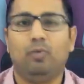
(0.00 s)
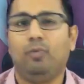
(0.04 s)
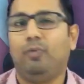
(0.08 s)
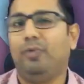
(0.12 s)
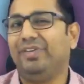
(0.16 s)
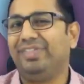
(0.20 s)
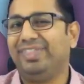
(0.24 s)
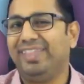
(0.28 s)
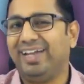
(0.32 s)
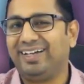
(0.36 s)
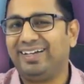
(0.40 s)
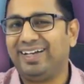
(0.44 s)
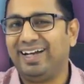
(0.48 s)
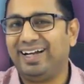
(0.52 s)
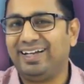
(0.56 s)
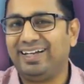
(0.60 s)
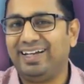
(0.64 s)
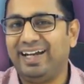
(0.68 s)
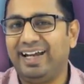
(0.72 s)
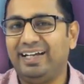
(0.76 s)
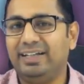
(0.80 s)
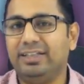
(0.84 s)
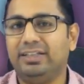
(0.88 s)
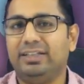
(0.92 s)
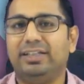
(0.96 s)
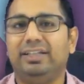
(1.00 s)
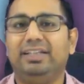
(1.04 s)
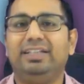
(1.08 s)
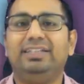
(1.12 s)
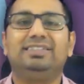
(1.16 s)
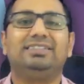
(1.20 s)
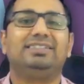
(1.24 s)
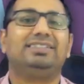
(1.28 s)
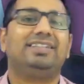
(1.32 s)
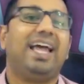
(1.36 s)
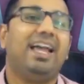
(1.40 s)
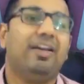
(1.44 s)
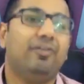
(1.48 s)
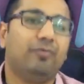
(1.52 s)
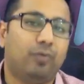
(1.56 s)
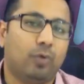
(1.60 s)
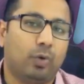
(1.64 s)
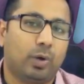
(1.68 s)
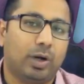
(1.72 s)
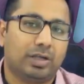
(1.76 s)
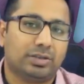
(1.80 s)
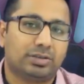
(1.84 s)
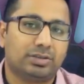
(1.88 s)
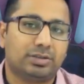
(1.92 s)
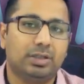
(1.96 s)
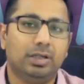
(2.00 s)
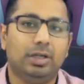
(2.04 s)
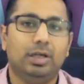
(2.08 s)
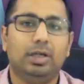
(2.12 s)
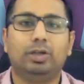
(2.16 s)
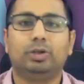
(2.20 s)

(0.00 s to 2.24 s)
with the deadline, it's time for us